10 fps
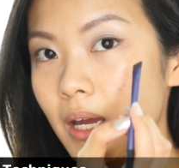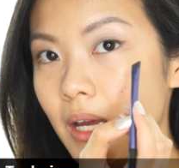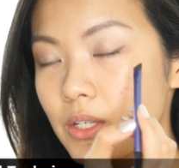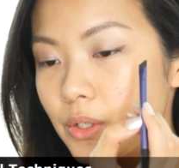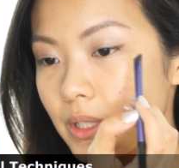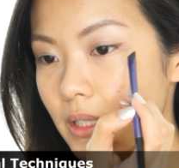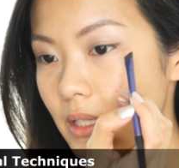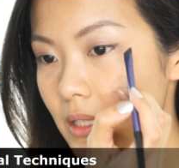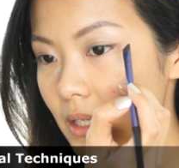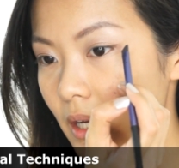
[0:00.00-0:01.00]
As you can
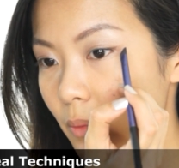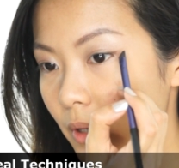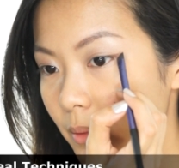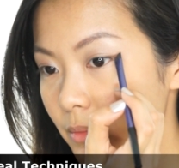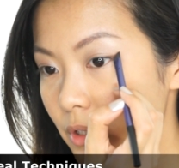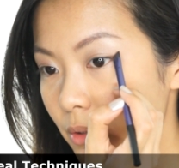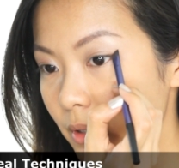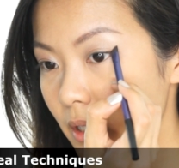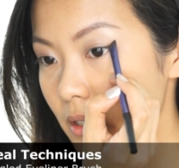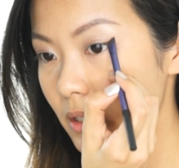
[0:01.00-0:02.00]
see, what I'm
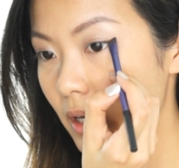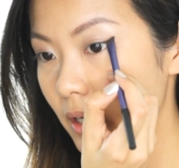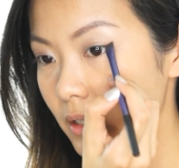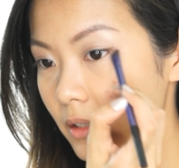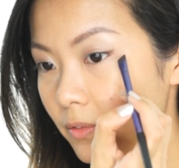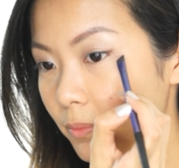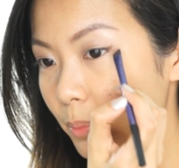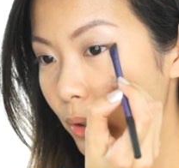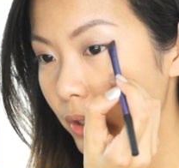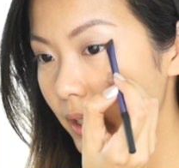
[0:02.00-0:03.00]
doing is kind of
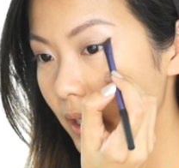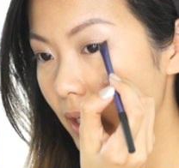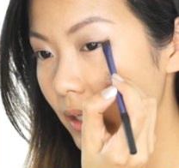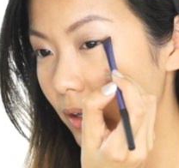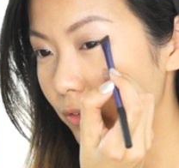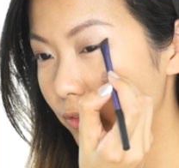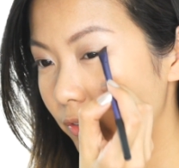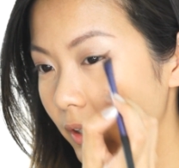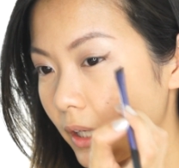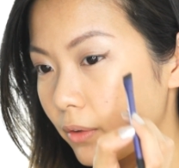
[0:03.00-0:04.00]
putting in a
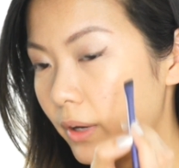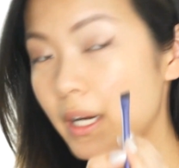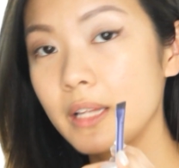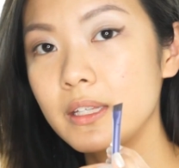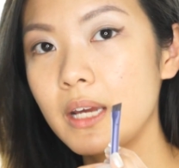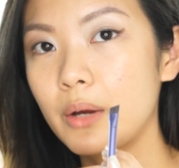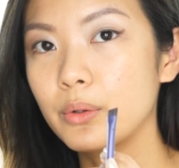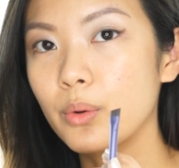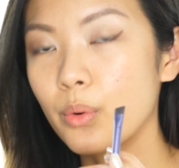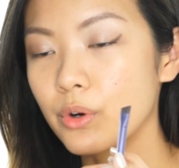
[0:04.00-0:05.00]
flick right at the
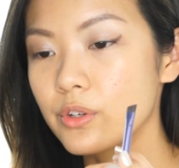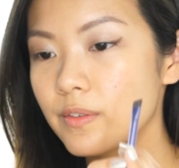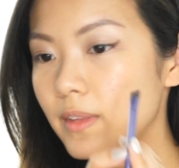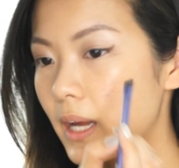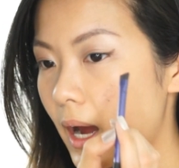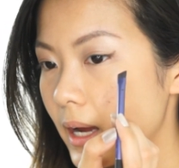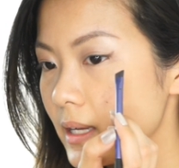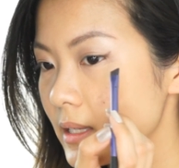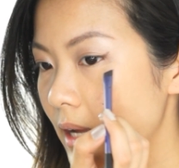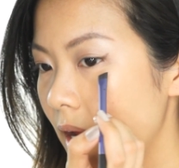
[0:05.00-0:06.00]
outer corners of the
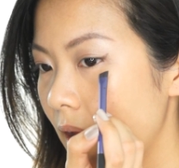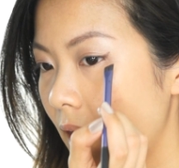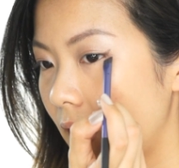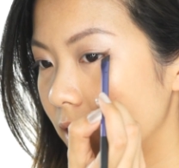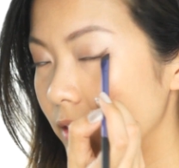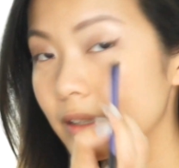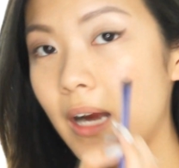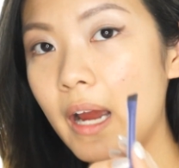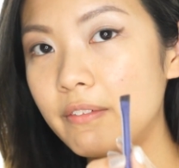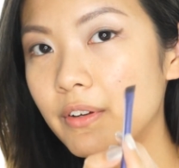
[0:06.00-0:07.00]
eyes. And a good
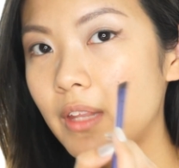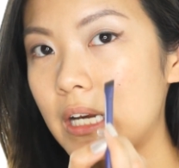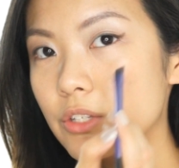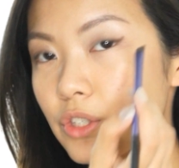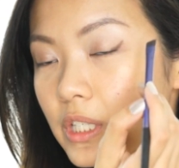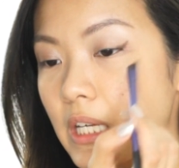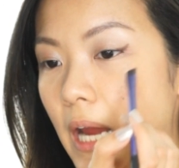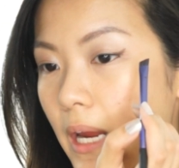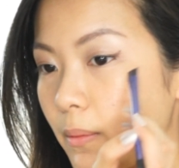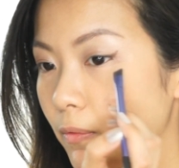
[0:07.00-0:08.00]
guide for that is just
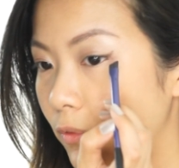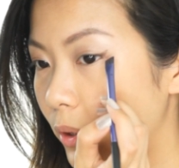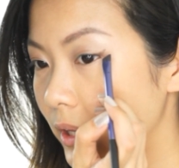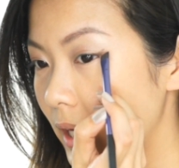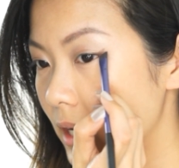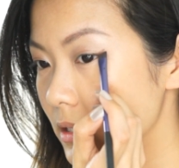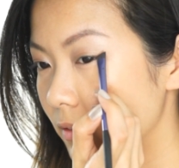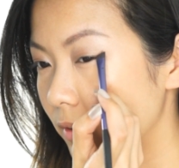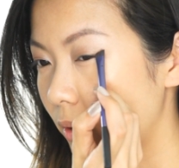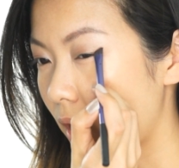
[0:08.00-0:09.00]
to aim for the ends
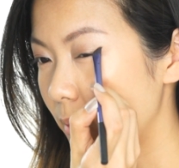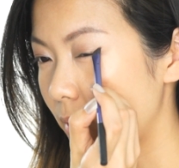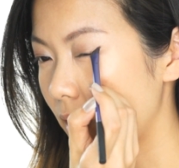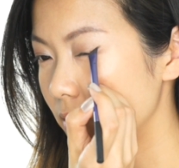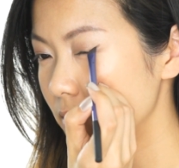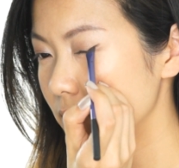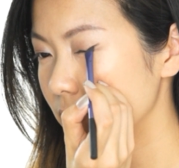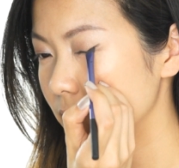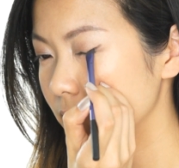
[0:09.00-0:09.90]
of your eyebrows.